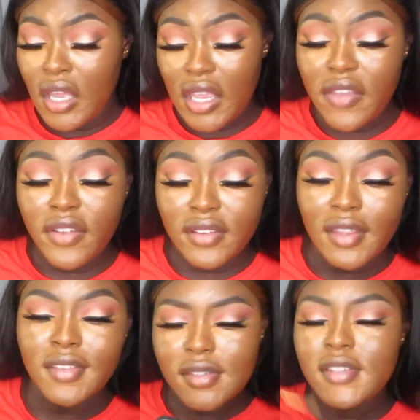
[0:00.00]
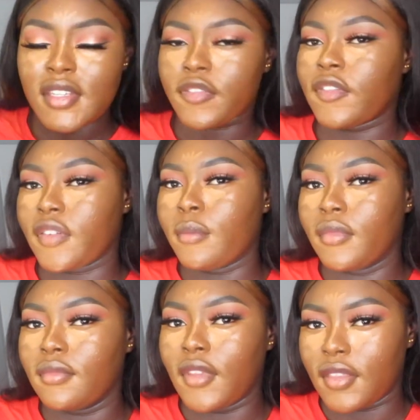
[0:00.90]
Even like this is different
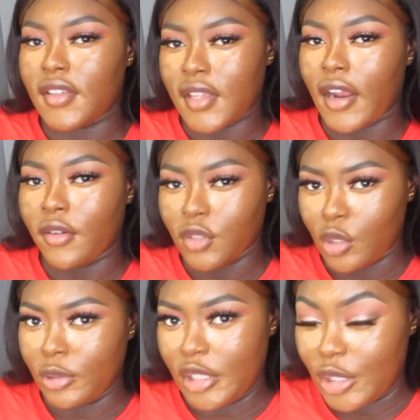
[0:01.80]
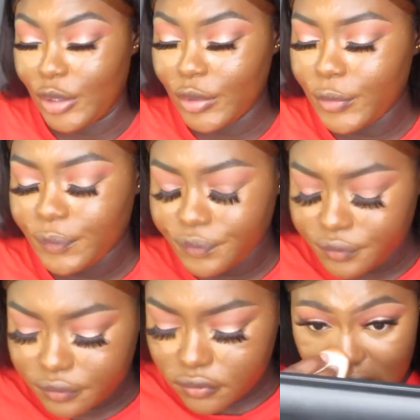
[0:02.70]
from the things that I would normally do.
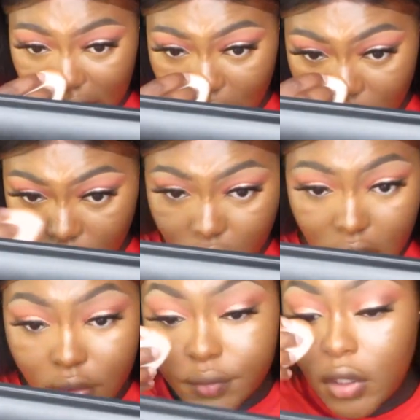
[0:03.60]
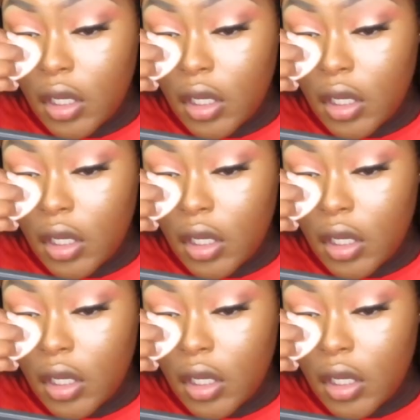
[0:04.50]
Skincare journey.